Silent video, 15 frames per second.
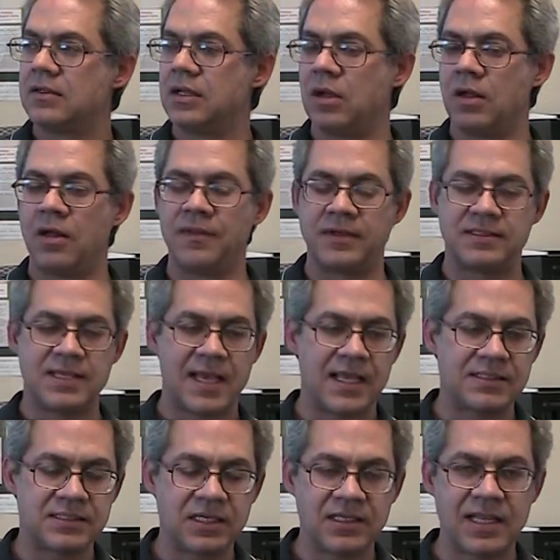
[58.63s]
all the
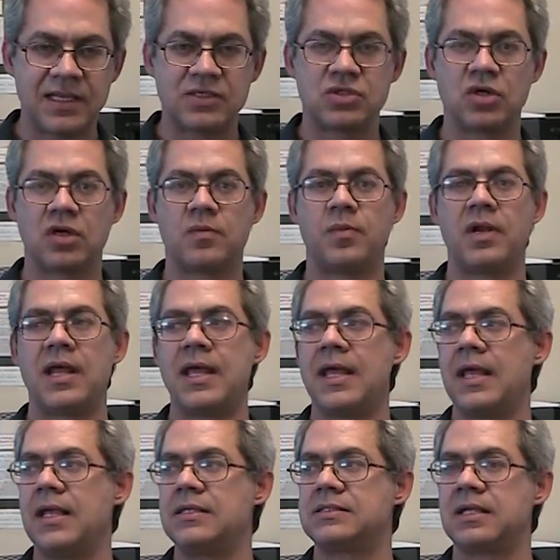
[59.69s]
testing that took
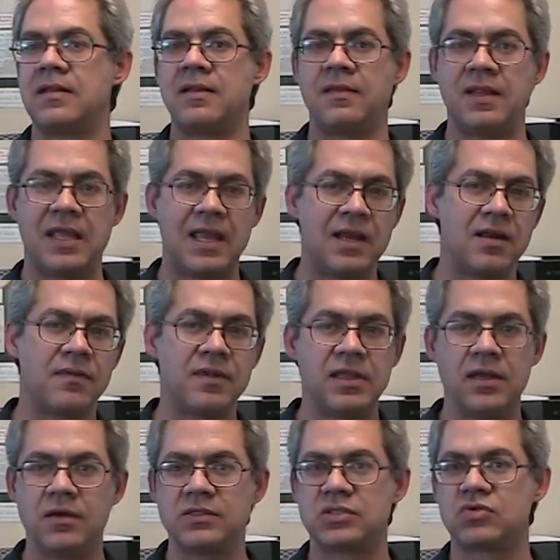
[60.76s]
place, and then the end of the
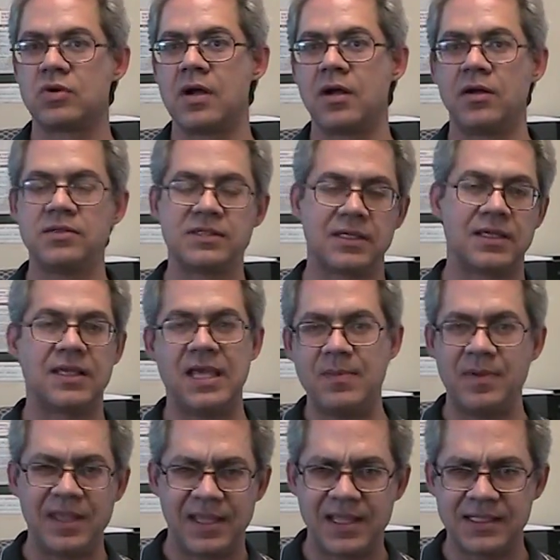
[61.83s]
year struggles and
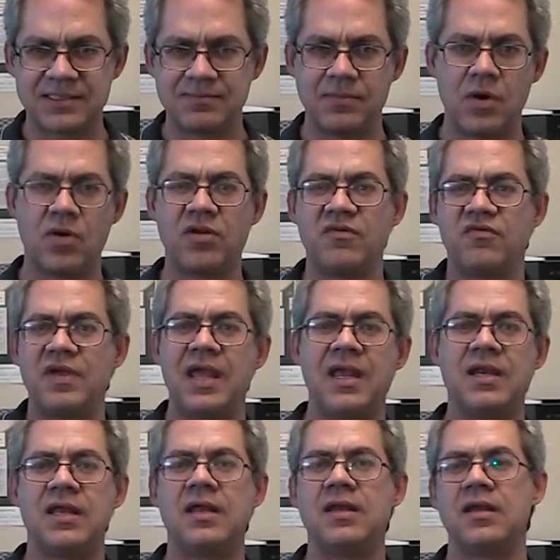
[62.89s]
keeping kids
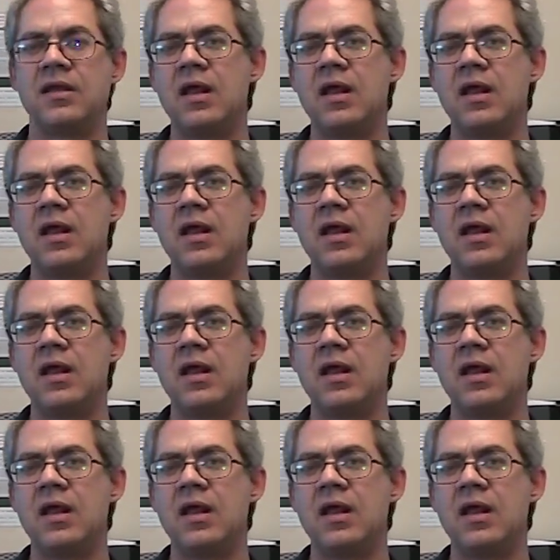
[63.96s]
motivated